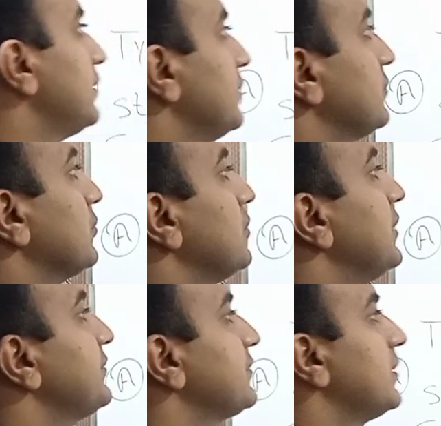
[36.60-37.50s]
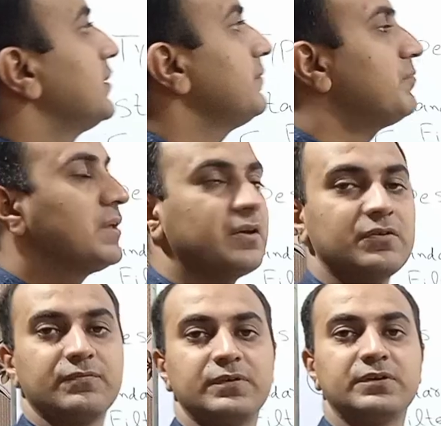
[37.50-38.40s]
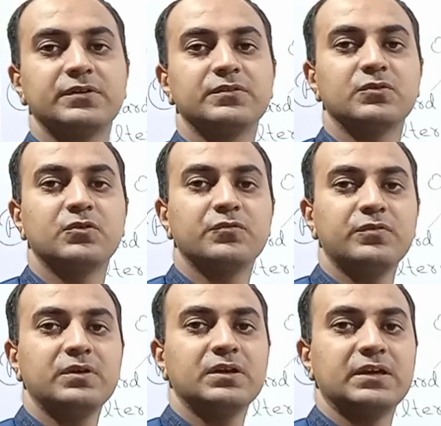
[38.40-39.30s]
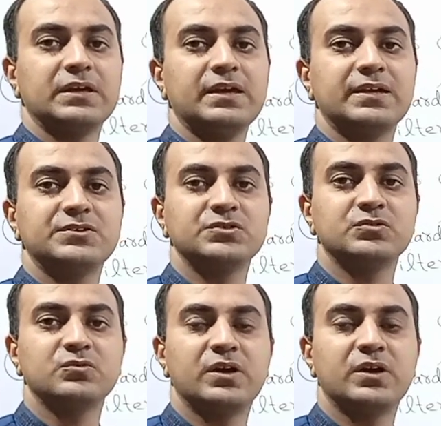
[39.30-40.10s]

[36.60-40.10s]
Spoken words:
So let's start. Filters of AHU.